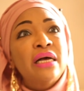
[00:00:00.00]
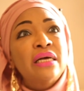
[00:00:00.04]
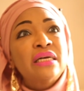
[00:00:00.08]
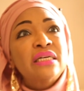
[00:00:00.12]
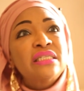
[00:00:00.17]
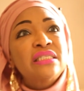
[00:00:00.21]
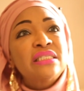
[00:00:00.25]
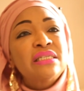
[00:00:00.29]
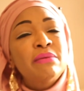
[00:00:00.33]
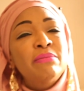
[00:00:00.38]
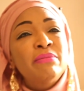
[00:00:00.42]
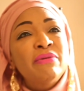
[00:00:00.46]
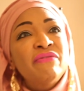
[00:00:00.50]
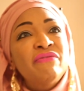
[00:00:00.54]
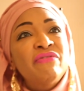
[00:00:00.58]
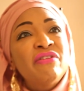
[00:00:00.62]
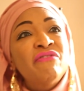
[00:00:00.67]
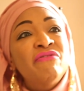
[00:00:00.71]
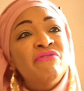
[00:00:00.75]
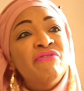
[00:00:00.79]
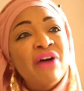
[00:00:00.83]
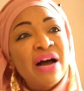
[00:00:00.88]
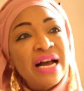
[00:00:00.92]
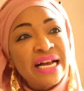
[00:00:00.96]
some of the
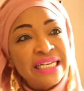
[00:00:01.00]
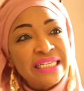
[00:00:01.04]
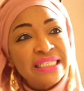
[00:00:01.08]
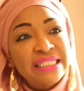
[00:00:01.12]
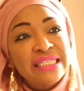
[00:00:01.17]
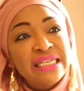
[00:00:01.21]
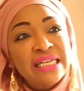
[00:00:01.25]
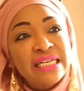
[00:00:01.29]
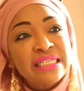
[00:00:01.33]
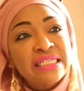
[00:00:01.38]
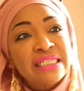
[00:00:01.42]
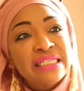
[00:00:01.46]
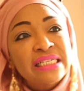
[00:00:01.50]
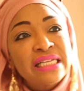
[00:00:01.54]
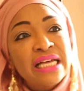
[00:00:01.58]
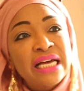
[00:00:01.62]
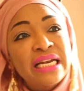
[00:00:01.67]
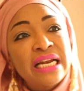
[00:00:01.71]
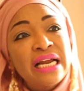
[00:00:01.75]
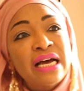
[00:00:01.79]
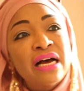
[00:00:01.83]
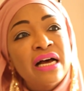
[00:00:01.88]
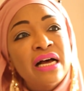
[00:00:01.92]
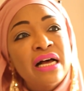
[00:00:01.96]
vices
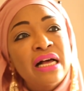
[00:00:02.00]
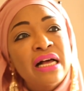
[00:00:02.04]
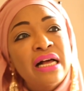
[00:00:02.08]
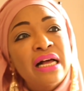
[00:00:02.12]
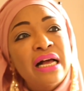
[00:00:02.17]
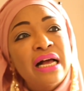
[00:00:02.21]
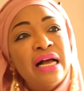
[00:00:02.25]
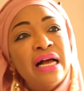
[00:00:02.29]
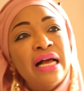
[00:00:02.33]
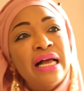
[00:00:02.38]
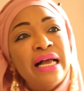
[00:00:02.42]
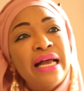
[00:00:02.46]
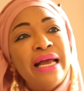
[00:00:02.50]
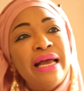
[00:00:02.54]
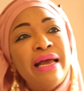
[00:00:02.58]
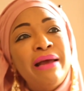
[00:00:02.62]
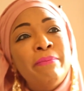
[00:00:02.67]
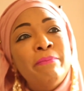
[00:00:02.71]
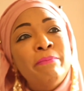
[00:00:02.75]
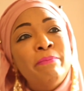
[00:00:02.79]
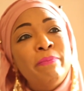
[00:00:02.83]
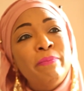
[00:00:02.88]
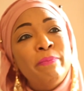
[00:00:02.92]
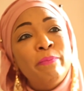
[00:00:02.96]
that are
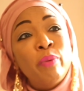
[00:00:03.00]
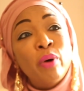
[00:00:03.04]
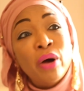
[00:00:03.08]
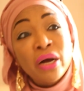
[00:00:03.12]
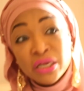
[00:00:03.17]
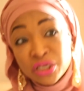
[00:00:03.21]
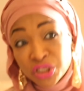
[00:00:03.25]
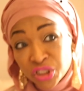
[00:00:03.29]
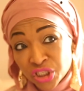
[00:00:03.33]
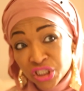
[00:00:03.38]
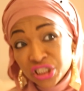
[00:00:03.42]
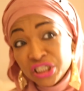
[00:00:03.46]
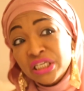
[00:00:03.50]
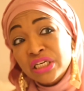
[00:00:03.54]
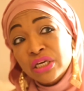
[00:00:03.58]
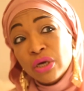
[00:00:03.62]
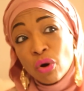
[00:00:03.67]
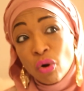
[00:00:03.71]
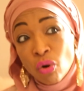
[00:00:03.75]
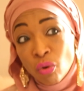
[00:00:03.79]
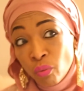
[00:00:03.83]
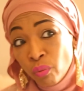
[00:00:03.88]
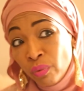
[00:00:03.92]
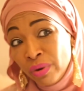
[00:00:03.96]
impunged
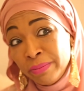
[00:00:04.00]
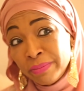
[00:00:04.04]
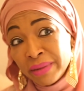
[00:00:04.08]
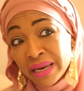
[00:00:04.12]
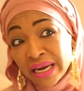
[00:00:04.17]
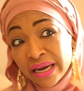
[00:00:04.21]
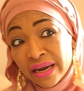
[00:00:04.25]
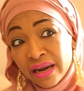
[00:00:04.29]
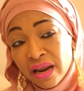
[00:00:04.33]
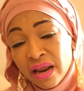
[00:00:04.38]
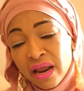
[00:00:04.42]
on women.